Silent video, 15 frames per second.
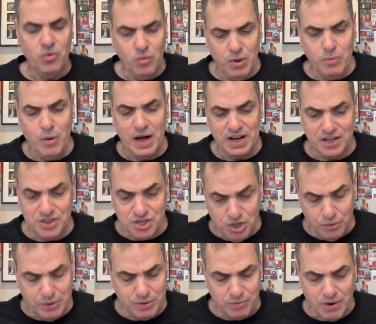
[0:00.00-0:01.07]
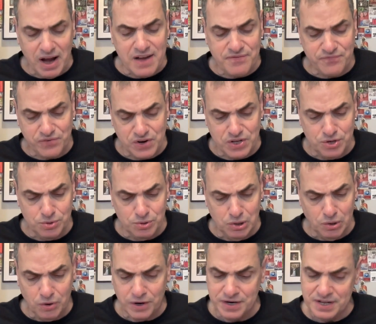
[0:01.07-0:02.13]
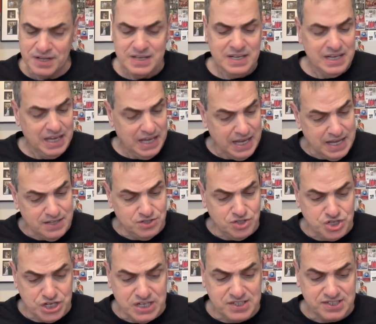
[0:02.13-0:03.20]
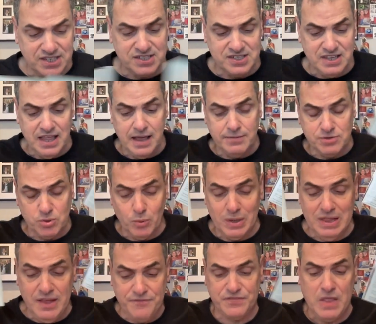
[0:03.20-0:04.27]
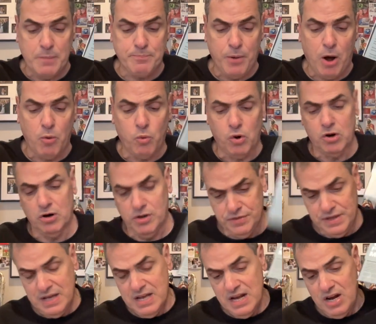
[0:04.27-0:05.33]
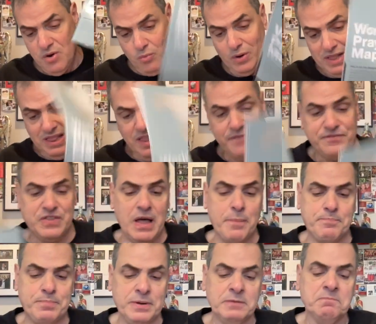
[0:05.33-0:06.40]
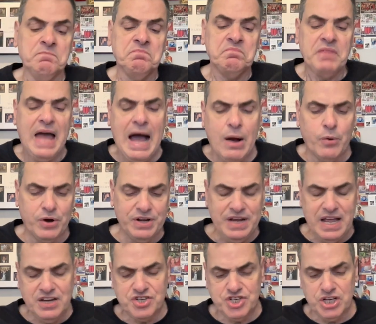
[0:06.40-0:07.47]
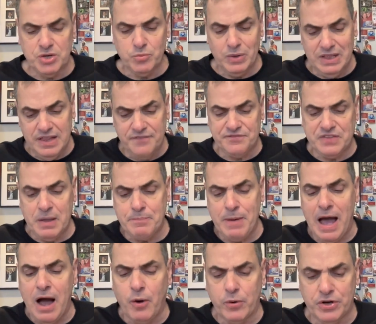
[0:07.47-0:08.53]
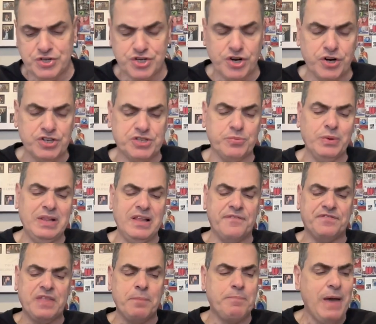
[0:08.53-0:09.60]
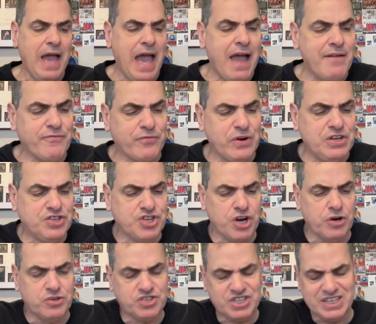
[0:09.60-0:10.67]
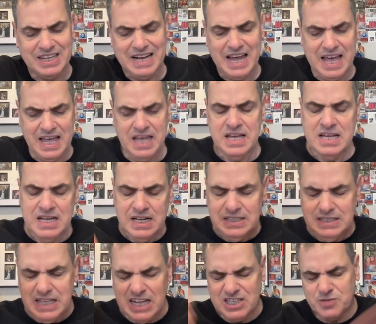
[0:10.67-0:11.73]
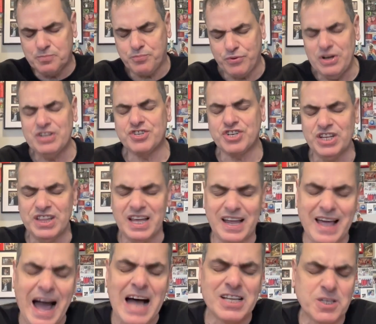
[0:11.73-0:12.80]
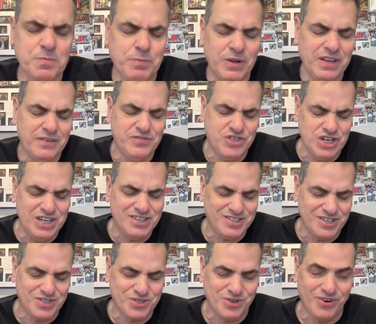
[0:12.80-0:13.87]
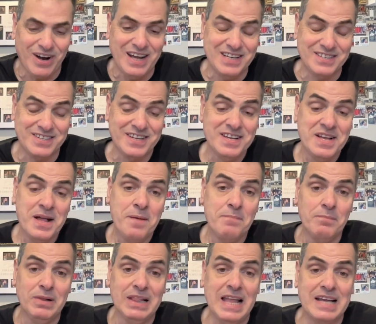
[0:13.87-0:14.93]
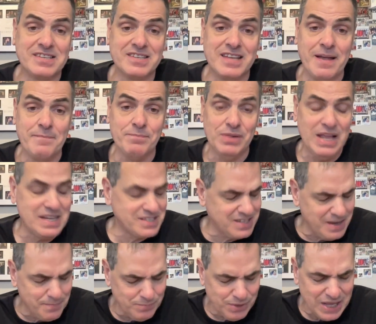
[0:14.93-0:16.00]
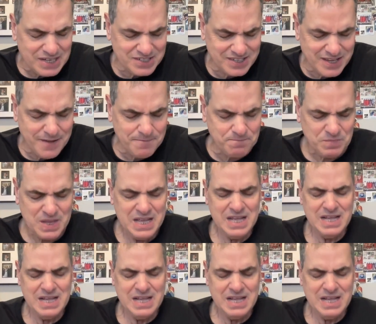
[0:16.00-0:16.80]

We want to do it right for you, Lord, in Jesus' name. So we lift up our world. We lift up our nation. We lift up our church, and we lift up every church today that's preaching the gospel of Jesus Christ. Bless them, bless them, bless them.